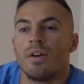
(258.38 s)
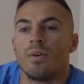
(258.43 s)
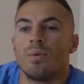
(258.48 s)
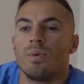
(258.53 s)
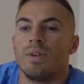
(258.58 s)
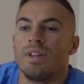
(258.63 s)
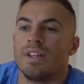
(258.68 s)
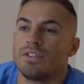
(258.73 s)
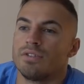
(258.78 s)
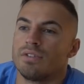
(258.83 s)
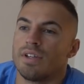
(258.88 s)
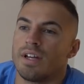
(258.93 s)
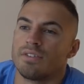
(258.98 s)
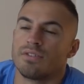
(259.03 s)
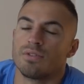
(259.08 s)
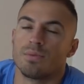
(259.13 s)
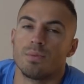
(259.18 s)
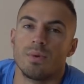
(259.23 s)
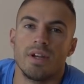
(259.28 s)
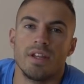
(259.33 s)
We literally had
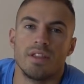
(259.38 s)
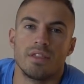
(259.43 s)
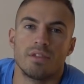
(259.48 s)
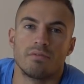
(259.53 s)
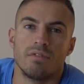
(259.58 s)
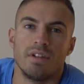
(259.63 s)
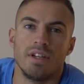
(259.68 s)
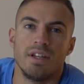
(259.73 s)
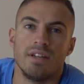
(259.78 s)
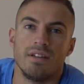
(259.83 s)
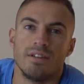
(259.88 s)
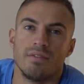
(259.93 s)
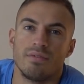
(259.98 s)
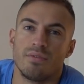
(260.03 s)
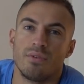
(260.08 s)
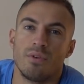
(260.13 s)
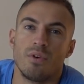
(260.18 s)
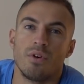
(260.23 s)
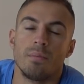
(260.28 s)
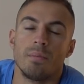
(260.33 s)
to wait
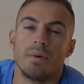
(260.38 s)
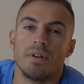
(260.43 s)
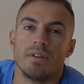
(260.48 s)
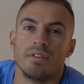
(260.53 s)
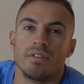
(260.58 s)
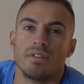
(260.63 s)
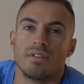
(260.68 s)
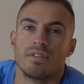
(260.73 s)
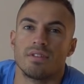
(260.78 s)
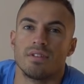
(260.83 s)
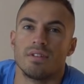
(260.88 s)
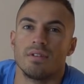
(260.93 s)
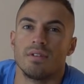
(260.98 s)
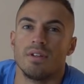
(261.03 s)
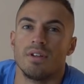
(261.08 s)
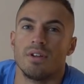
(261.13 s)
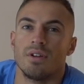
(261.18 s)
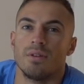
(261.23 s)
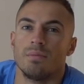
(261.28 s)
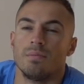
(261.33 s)
3-4 months,
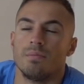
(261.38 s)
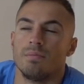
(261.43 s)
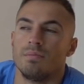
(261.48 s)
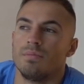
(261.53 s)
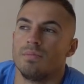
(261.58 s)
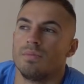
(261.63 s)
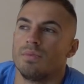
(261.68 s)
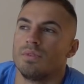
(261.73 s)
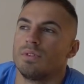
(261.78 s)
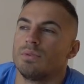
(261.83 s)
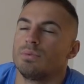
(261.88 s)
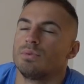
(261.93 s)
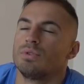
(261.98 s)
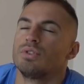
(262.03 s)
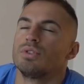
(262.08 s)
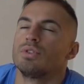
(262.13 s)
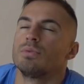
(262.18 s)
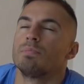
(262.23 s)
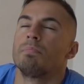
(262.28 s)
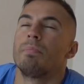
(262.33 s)

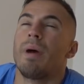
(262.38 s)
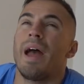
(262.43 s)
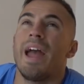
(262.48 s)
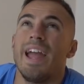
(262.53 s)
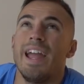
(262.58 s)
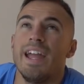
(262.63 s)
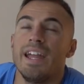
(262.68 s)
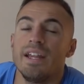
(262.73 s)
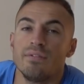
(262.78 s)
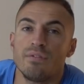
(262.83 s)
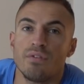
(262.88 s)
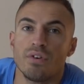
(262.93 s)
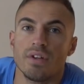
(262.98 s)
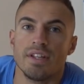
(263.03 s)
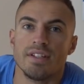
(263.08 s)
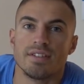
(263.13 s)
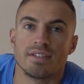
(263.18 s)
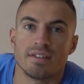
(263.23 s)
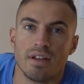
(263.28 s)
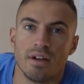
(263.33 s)

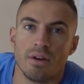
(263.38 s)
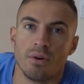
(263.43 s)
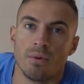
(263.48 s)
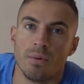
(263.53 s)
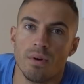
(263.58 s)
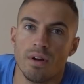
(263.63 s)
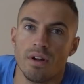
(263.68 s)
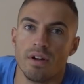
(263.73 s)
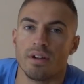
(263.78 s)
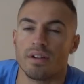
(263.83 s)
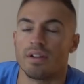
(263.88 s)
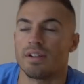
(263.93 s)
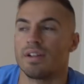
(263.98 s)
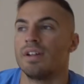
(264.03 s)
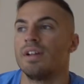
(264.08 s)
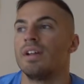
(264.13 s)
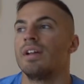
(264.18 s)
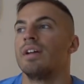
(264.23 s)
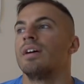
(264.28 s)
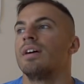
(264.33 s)
painfully slow work
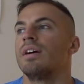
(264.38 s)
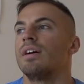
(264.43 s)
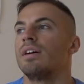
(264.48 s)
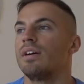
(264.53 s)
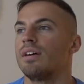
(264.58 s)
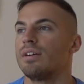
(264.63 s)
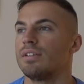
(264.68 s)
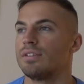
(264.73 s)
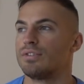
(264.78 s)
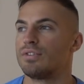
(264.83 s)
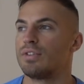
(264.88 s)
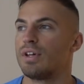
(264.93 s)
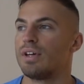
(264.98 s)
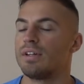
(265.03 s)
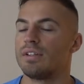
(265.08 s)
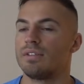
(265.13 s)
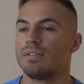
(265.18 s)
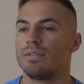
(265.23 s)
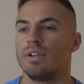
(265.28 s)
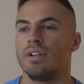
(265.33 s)

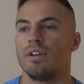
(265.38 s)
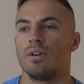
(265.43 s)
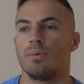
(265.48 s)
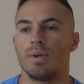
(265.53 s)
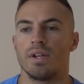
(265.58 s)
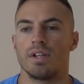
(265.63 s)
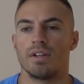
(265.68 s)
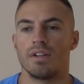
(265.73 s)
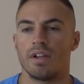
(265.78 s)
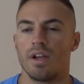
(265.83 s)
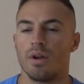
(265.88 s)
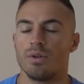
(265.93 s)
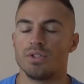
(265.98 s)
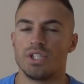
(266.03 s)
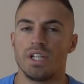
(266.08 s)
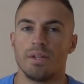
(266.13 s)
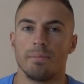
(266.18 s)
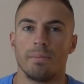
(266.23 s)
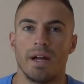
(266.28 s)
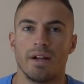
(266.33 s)
until, we could
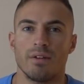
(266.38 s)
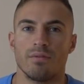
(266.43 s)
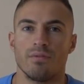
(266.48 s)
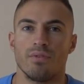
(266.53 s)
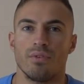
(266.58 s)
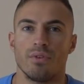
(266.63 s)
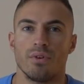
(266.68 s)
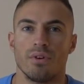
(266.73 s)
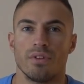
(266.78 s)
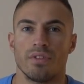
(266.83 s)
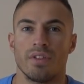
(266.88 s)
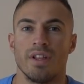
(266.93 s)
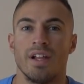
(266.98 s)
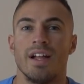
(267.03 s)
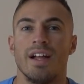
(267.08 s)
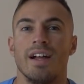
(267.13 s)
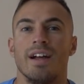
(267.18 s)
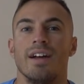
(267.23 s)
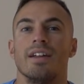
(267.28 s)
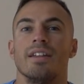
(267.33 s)
negotiate back and forth,
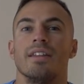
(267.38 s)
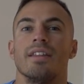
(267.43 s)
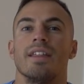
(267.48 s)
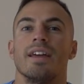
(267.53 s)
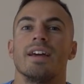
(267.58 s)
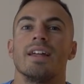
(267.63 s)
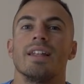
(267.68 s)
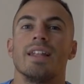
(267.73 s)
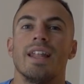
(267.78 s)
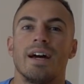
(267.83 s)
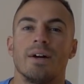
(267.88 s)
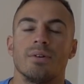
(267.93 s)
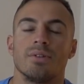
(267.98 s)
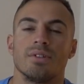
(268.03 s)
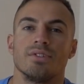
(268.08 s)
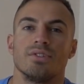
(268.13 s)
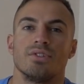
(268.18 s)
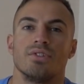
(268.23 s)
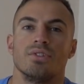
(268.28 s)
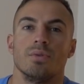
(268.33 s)
and they allowed
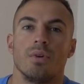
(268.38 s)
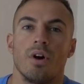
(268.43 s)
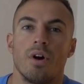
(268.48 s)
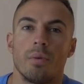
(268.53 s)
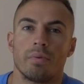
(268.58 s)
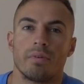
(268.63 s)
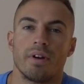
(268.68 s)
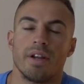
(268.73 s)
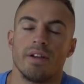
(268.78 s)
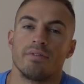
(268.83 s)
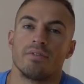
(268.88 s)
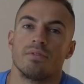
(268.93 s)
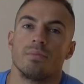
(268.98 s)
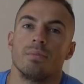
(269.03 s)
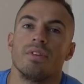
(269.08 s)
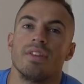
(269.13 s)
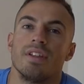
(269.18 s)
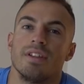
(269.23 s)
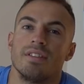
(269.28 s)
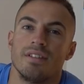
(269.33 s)
us to operate from
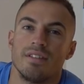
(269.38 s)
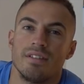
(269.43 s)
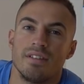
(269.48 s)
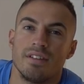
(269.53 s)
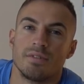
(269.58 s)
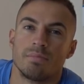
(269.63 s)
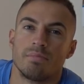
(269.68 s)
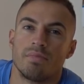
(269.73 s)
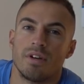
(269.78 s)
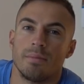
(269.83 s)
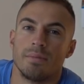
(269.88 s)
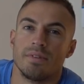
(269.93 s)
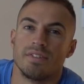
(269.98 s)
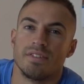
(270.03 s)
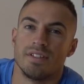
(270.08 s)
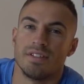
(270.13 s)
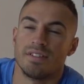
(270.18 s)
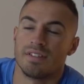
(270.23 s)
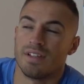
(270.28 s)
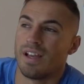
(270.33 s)
within this
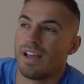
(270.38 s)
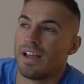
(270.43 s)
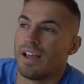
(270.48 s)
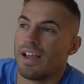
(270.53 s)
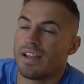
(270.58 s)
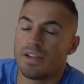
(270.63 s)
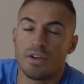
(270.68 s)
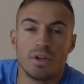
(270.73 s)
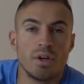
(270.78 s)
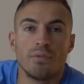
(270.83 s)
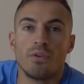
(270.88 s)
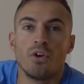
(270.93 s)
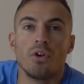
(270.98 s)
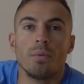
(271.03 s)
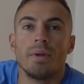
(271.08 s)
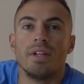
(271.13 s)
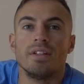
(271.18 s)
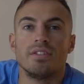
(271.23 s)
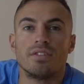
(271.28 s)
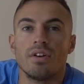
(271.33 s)
premises. It could have all
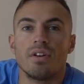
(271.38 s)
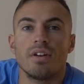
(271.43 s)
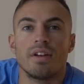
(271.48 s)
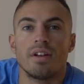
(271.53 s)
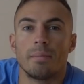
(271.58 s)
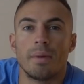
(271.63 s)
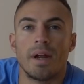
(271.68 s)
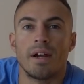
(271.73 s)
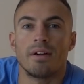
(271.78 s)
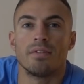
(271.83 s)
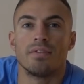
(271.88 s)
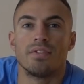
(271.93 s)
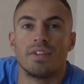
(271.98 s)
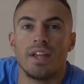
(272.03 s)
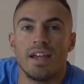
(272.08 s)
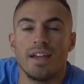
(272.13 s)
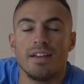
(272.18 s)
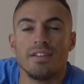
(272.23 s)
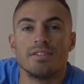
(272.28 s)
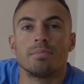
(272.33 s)
been done in a matter of
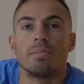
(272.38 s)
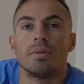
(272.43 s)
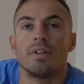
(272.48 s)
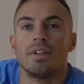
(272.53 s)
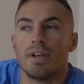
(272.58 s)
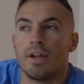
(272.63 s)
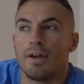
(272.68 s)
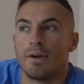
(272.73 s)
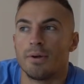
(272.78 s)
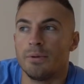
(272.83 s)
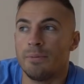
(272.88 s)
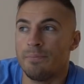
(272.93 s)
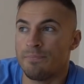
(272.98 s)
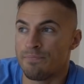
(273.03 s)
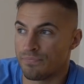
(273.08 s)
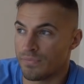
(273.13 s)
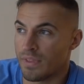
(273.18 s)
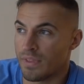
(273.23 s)
days, but no.